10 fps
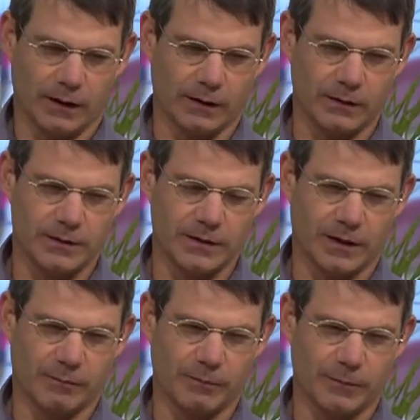And
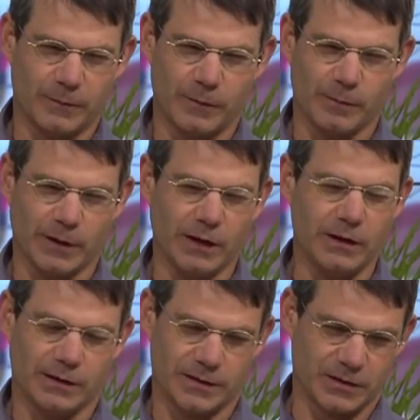um, for many
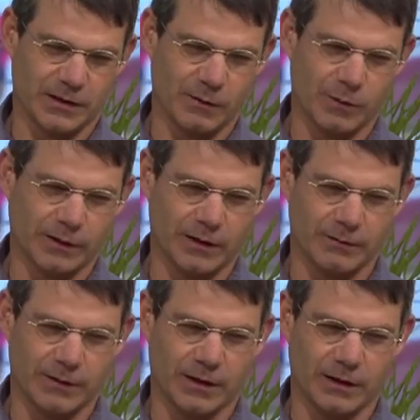years now, what
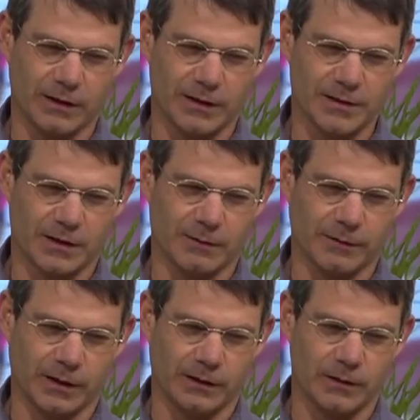they've done is
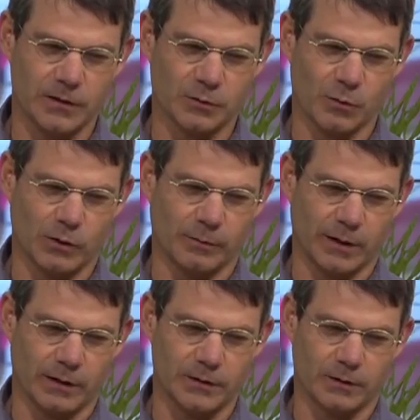they've added a small
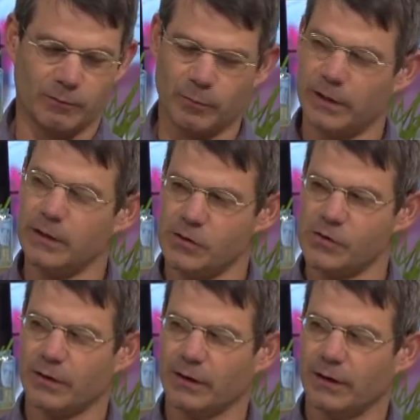amount of
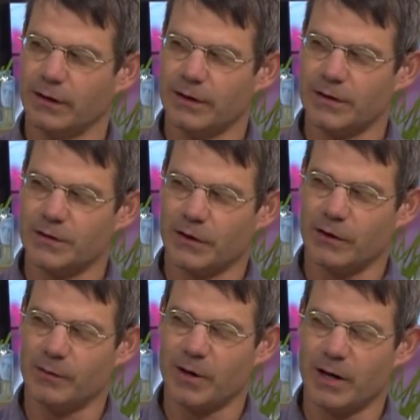bleach,
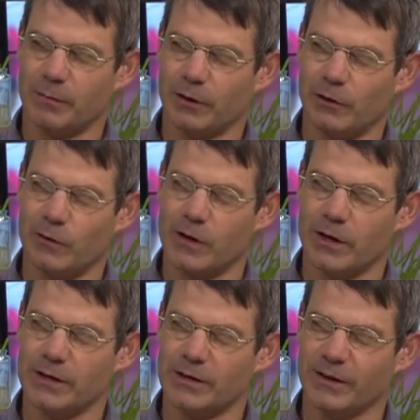sodium
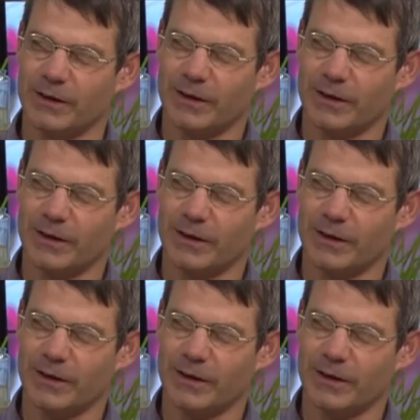hypochlorite,